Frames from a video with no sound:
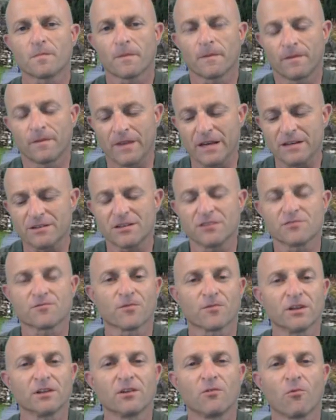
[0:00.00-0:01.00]
this is
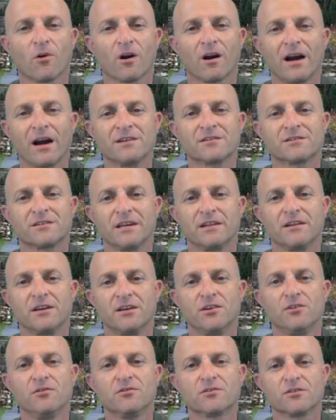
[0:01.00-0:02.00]
really where I see the
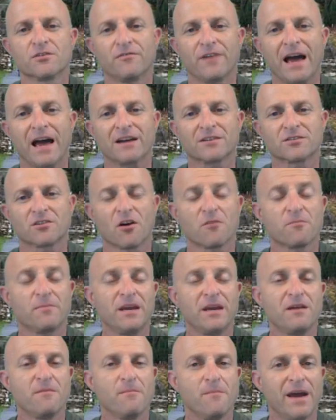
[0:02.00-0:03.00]
use of
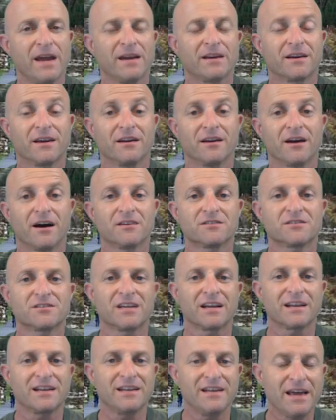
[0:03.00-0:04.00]
XRP making a
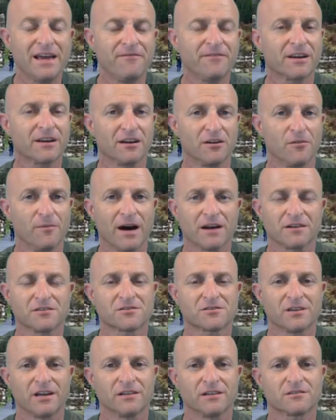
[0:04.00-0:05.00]
significant amount of
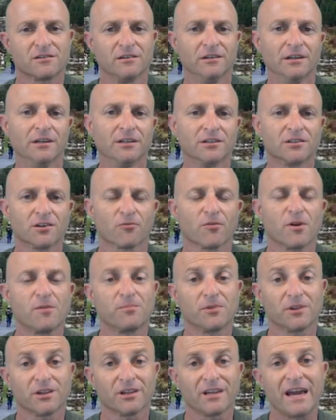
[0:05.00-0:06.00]
sense to
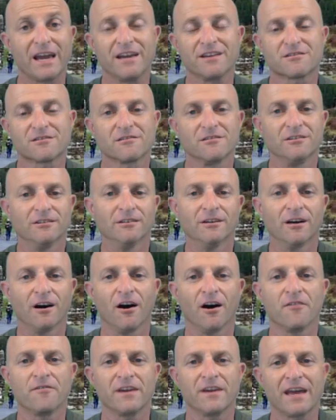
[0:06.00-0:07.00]
replace
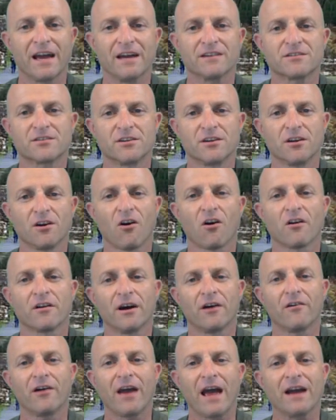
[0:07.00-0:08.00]
the SDR.
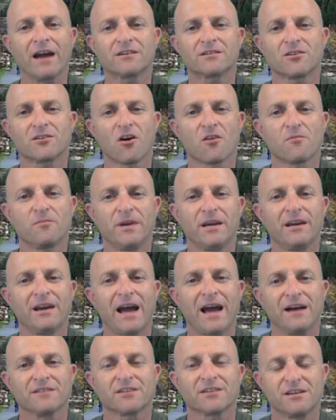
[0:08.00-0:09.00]
Now, XRP
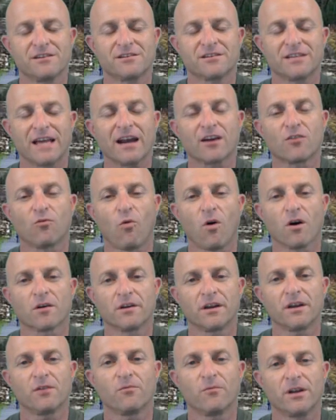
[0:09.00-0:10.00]
has a set
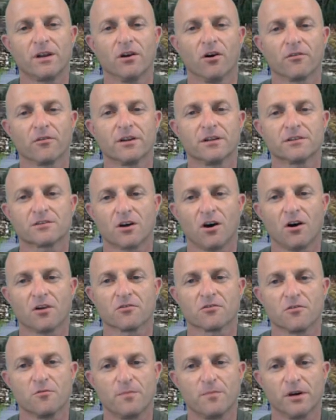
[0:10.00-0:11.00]
quantity. We know that it's
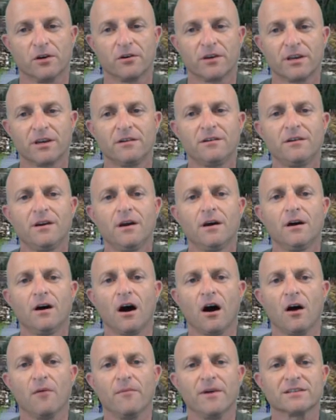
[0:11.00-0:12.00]
100 billion.
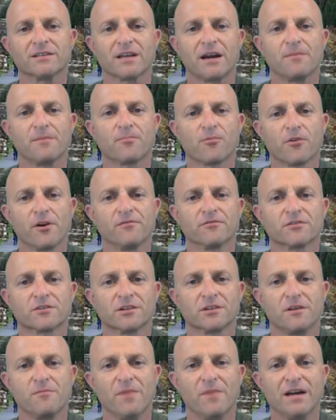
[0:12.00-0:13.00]
As I
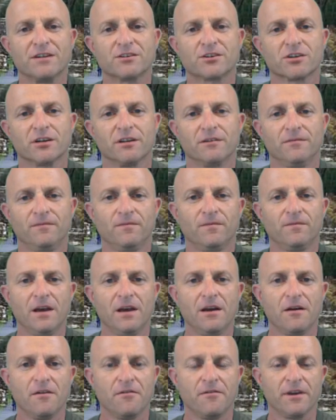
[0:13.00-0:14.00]
previously mentioned,
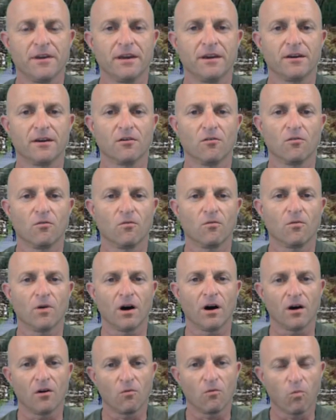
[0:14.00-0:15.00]
the
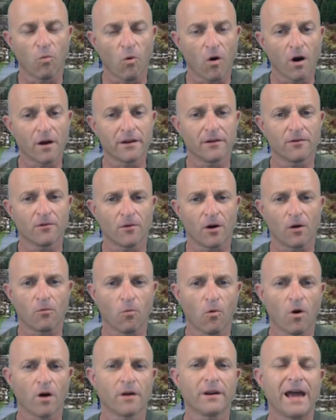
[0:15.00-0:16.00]
one
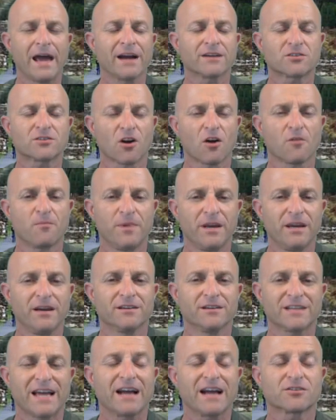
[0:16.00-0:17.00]
XRP
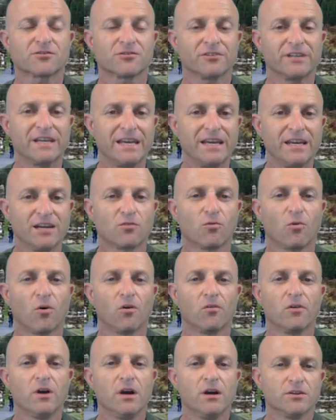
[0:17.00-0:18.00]
is actually
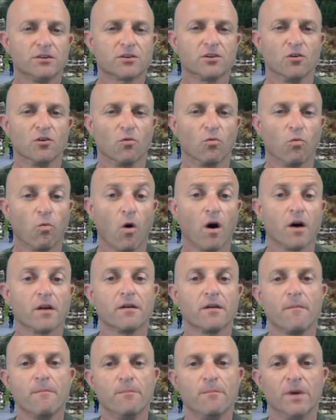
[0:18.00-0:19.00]
equal to
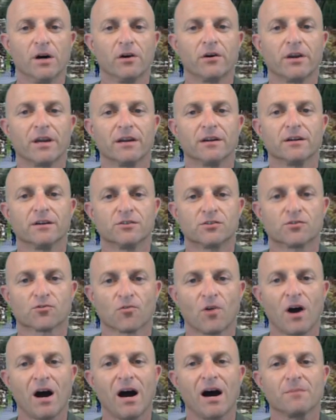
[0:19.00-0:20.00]
1 million
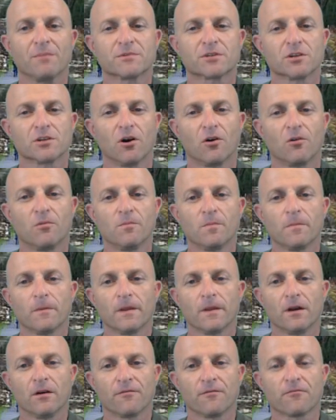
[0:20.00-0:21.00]
drops. So
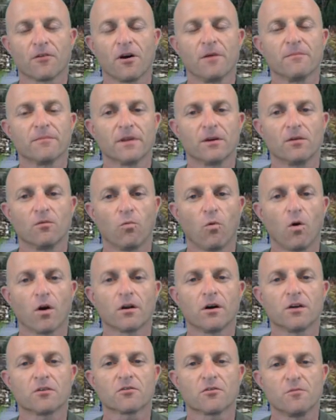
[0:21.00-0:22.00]
from the
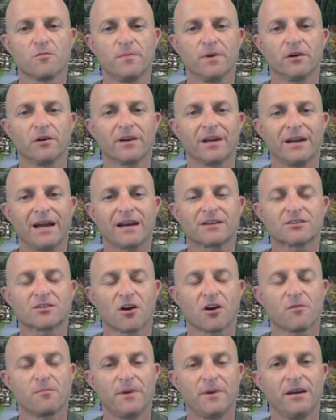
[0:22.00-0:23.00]
100 billion
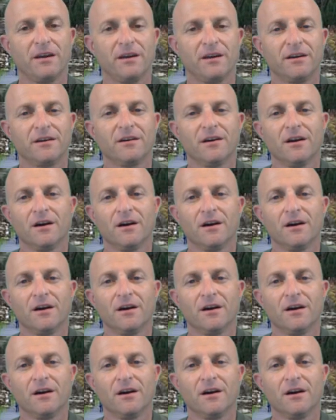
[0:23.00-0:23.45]
XRP,